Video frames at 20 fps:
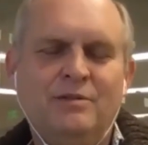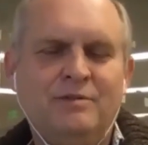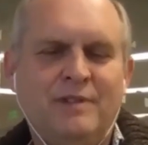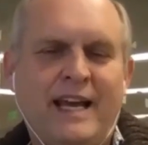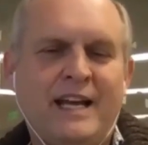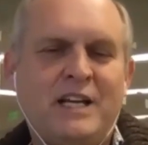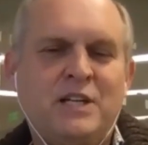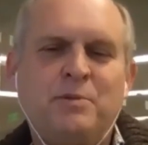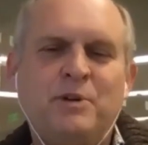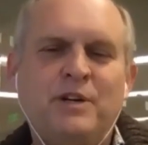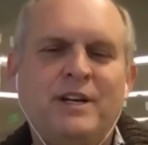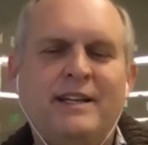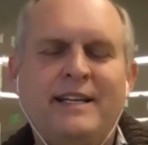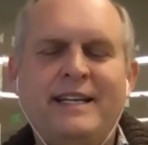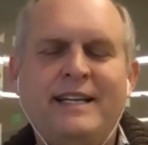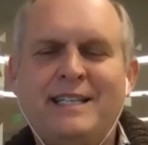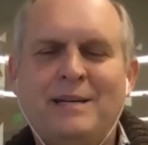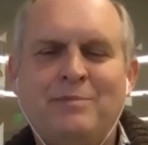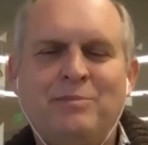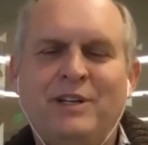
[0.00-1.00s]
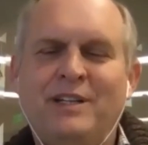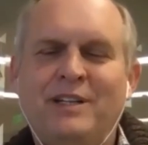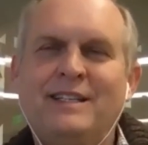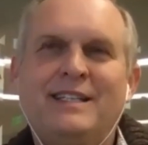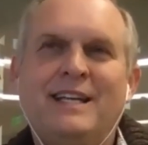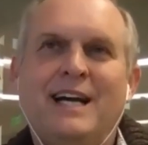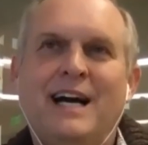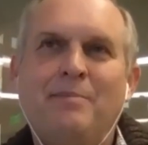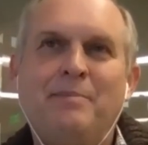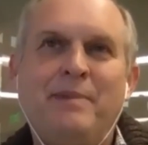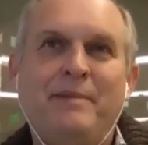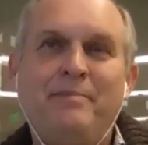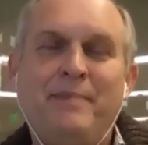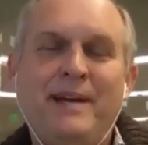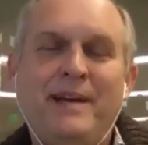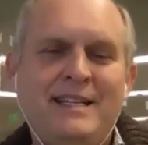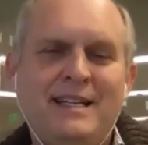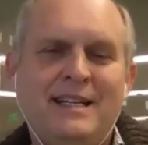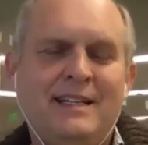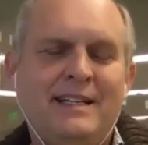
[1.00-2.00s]
expert elites, I put on the top, and
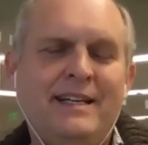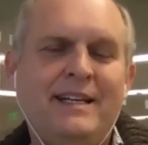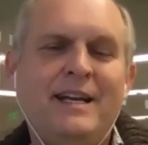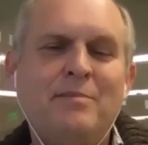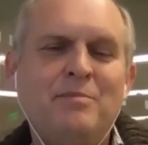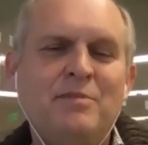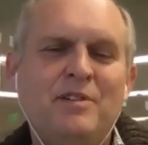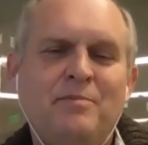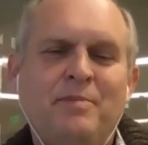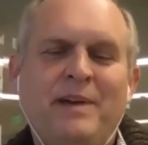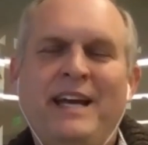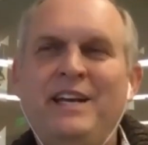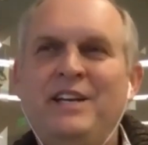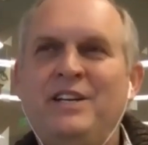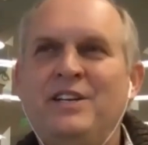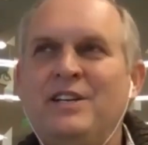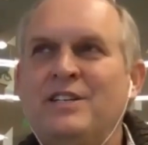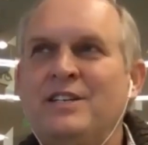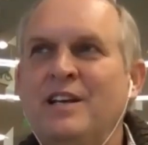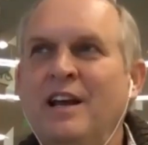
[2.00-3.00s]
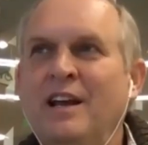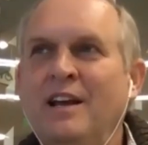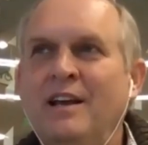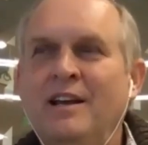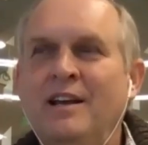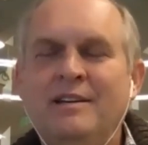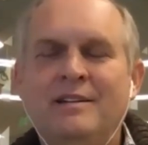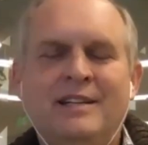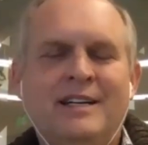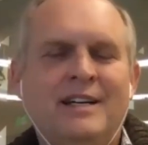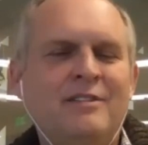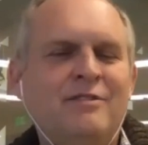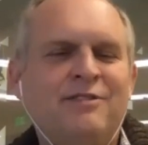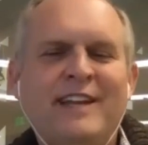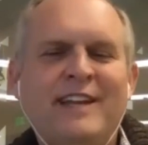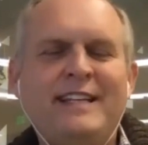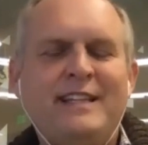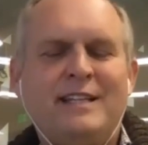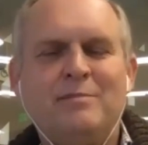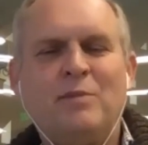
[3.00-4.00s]
basically a number of pages
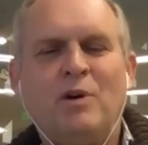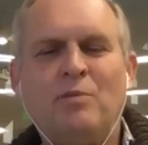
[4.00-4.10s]
conflate them.